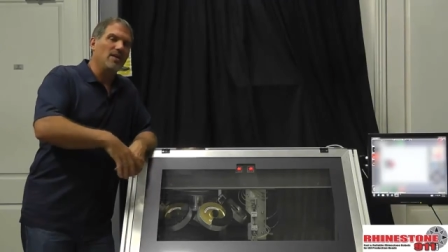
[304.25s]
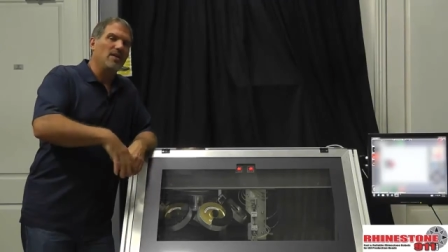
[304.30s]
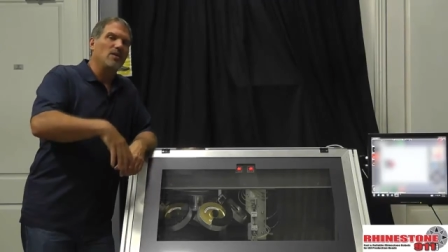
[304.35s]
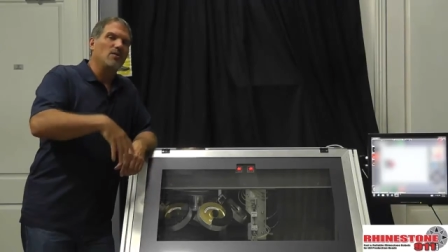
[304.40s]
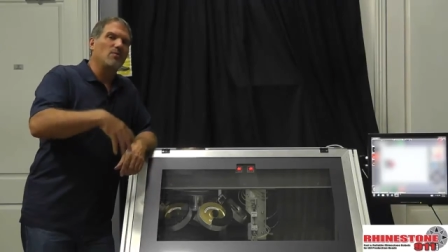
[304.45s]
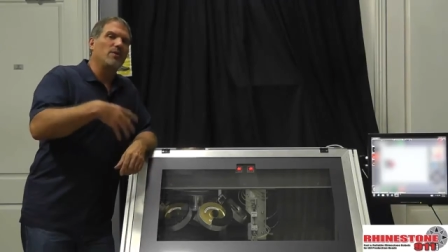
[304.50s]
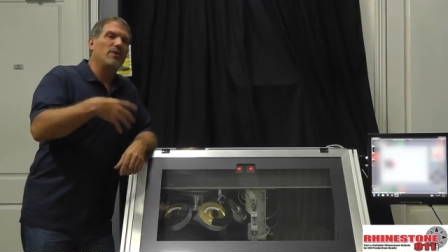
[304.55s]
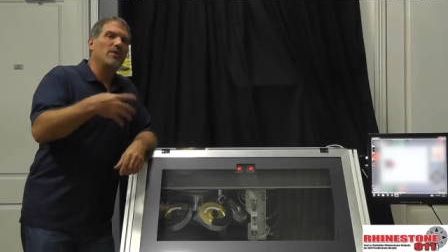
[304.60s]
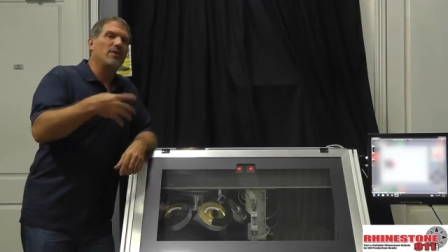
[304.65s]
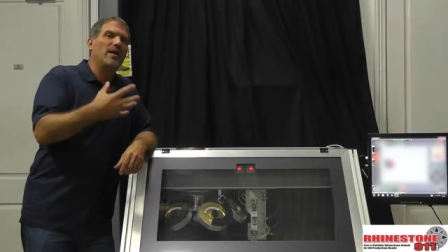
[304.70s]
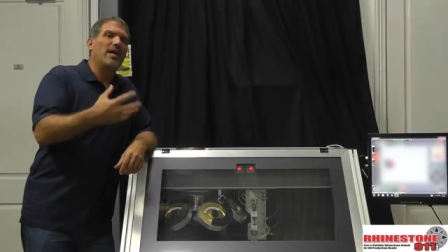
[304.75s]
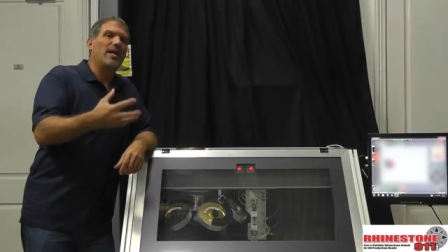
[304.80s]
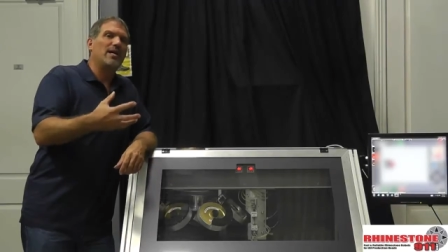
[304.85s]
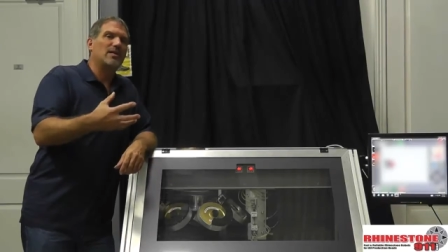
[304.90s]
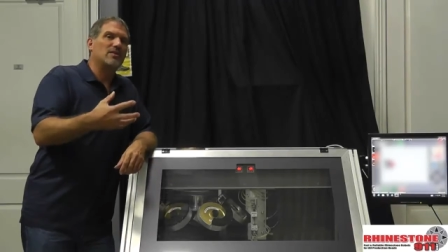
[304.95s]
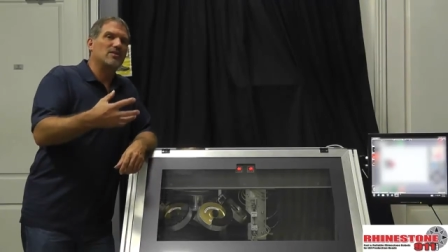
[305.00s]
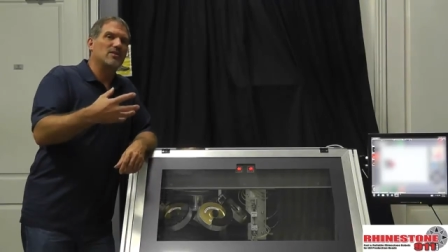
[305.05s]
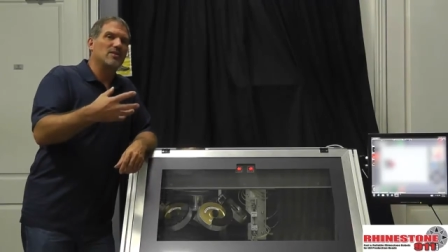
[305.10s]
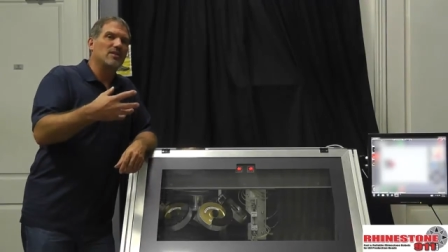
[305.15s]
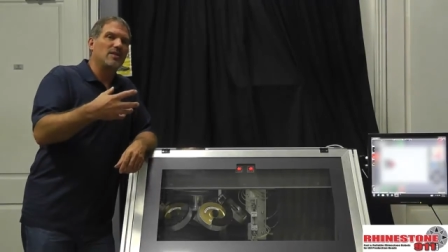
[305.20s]
we are
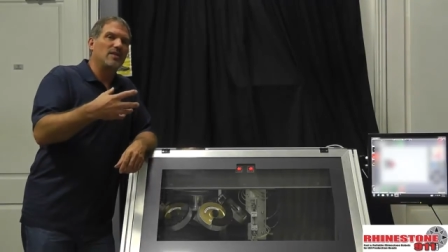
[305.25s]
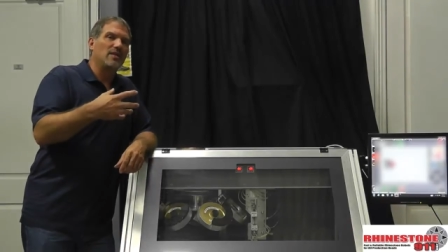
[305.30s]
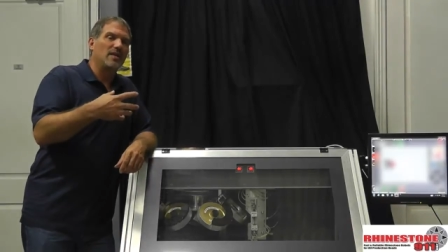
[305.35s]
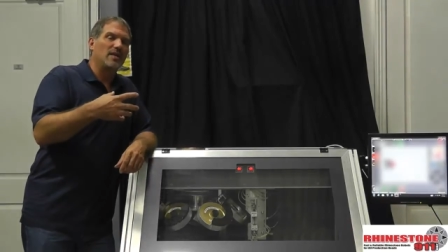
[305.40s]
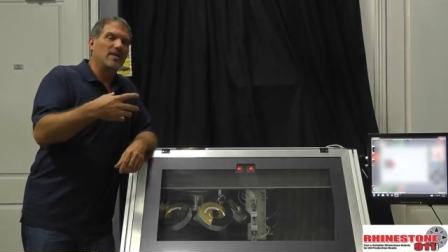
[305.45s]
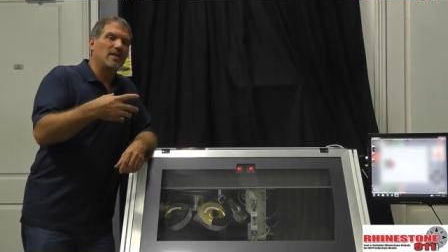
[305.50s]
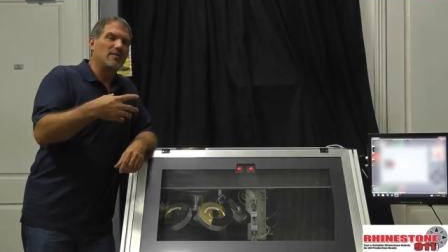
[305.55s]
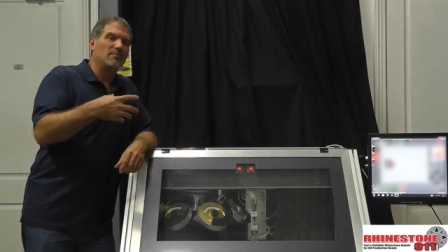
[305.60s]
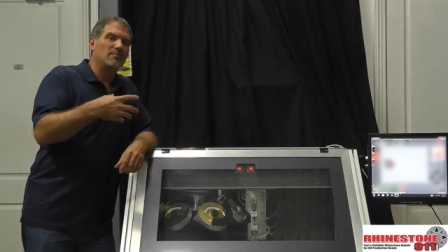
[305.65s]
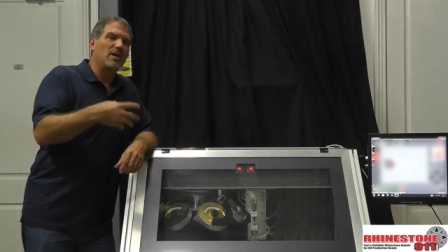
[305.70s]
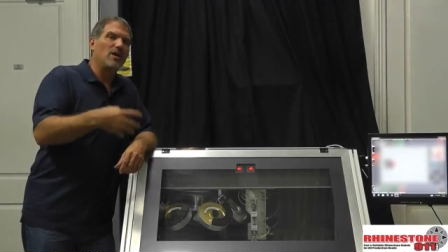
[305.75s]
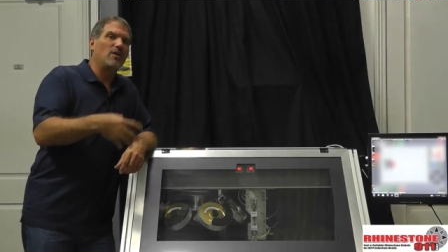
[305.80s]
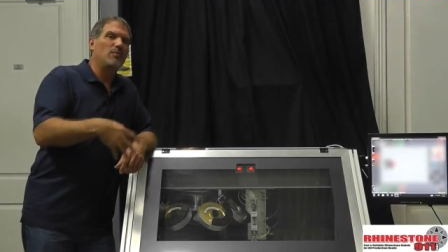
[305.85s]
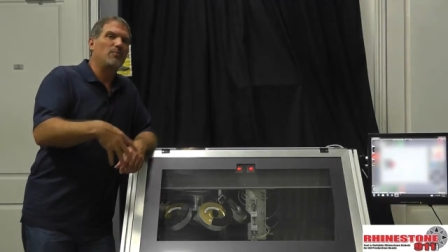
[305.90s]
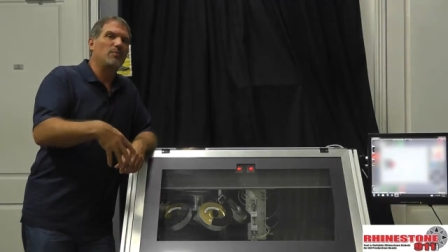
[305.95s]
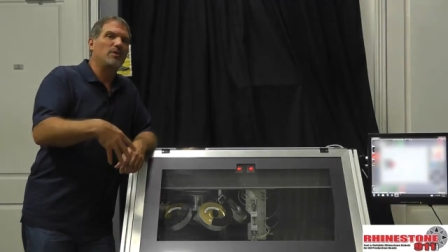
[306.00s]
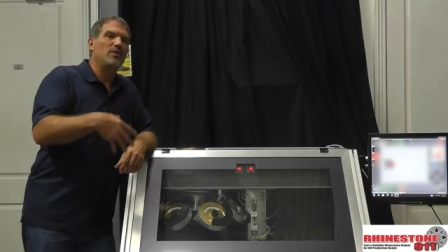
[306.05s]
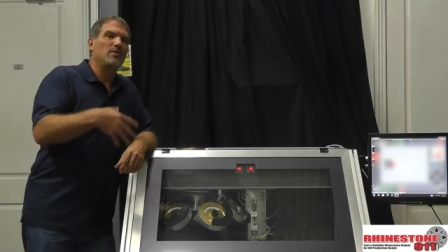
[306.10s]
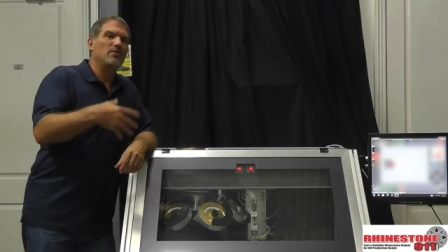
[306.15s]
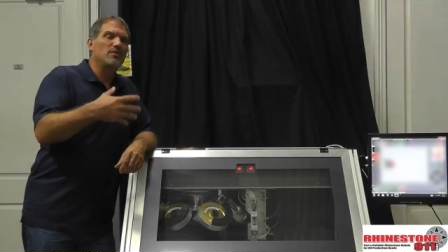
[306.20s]
actually
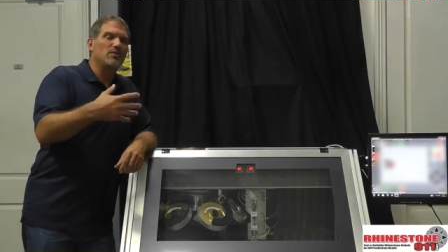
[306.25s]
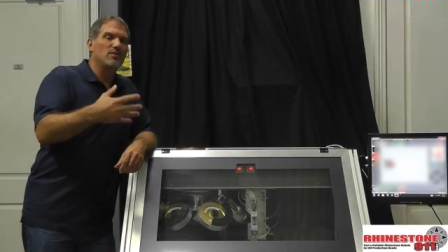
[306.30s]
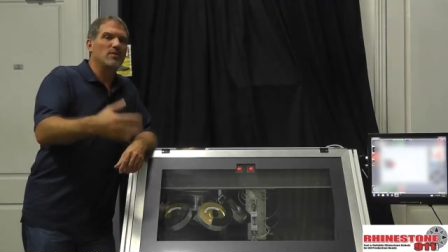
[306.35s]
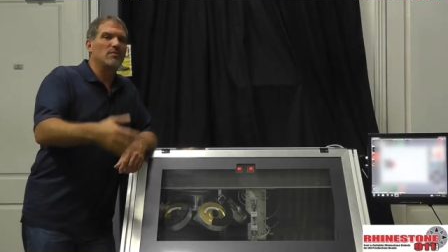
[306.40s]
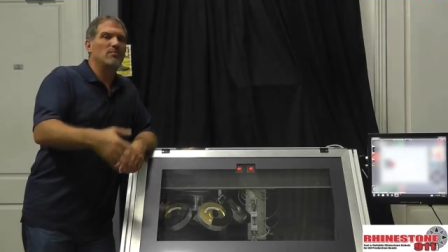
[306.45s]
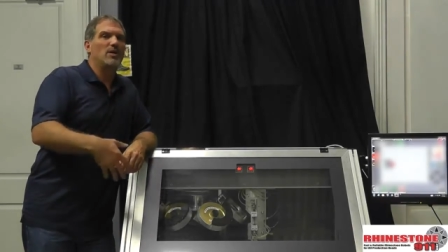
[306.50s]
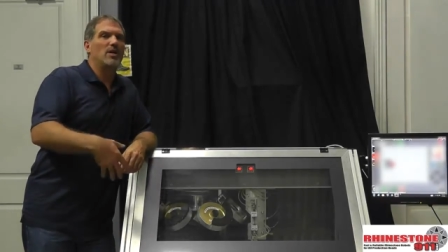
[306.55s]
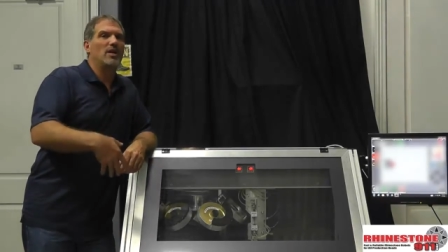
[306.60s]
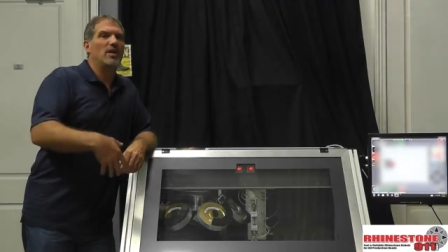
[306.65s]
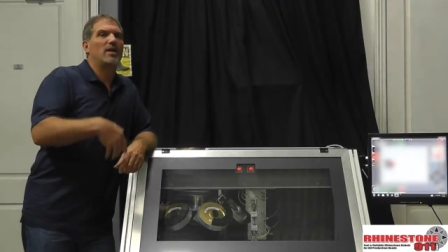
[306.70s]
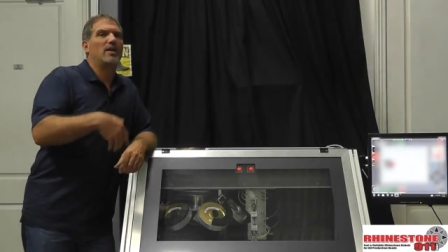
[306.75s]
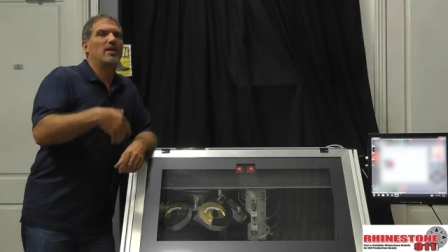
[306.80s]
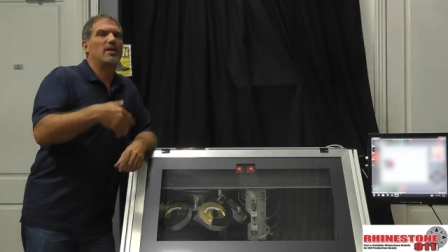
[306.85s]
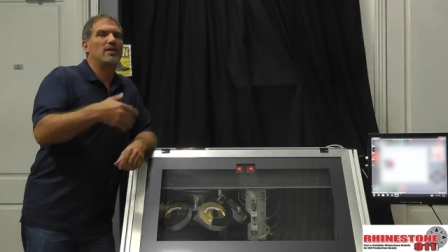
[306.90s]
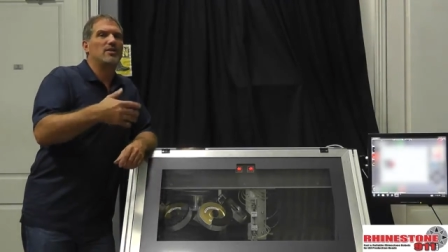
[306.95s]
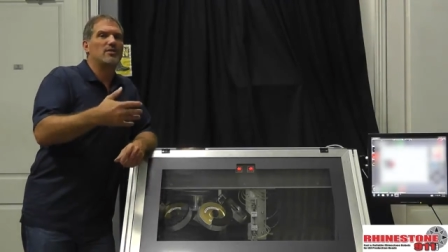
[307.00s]
helping you do the marketing,